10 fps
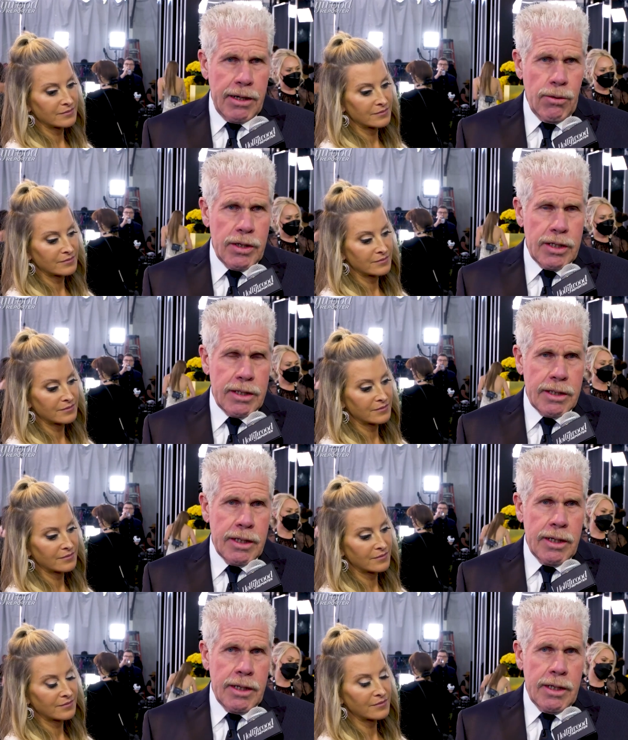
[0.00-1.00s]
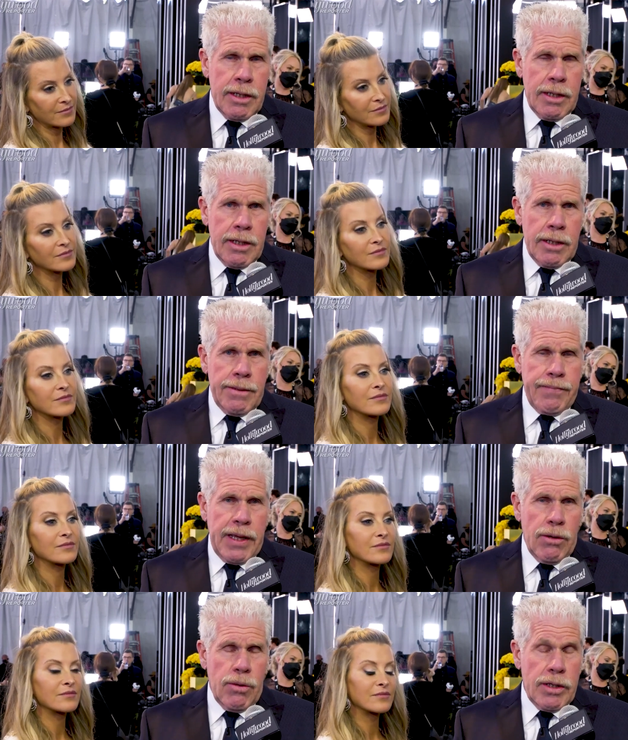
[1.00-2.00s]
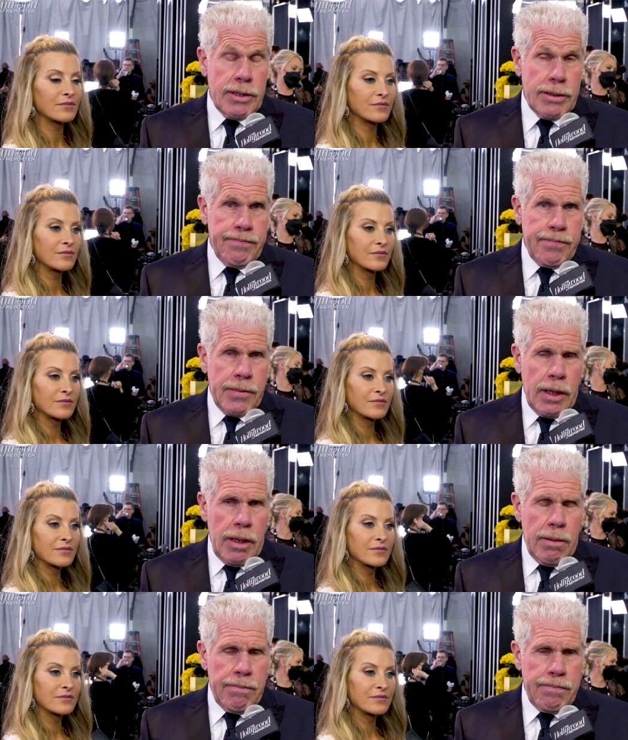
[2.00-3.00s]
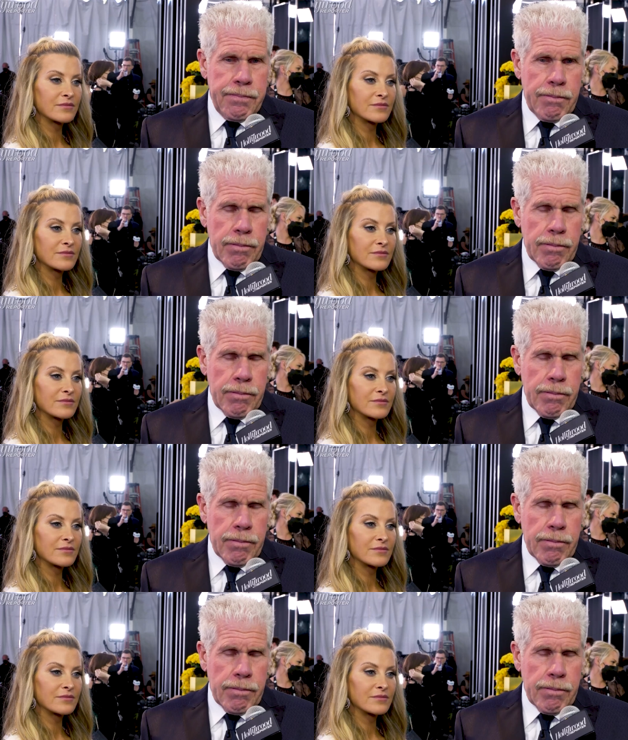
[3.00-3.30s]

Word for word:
Speaker 1: that it was, that it was, um,